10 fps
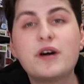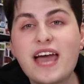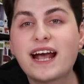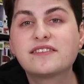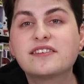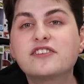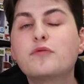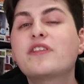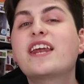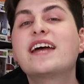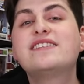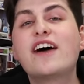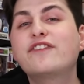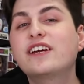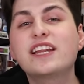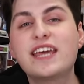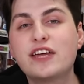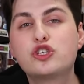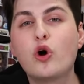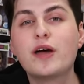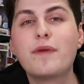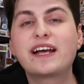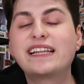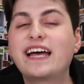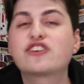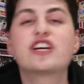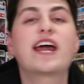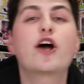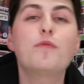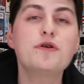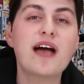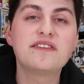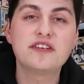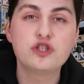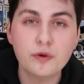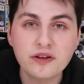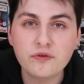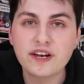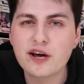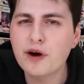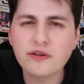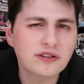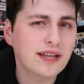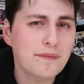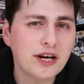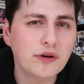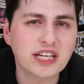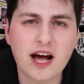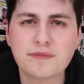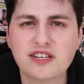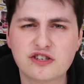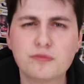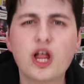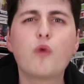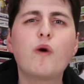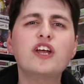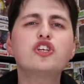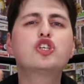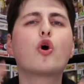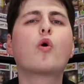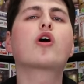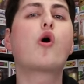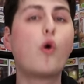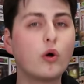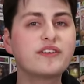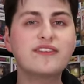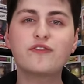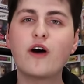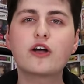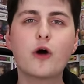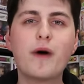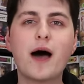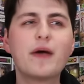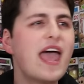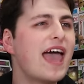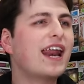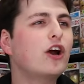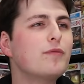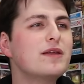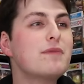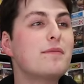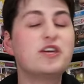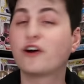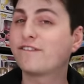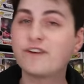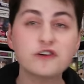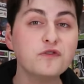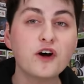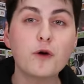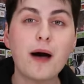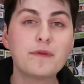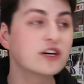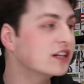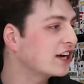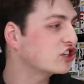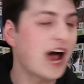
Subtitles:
But yeah, guys, this is one that I definitely enjoy in my collection, and I hope you guys enjoyed this video. And also, let me know in the comment section below, what is your oldest Funko Pop? And I don't mean maybe your first Funko Pop in your collection.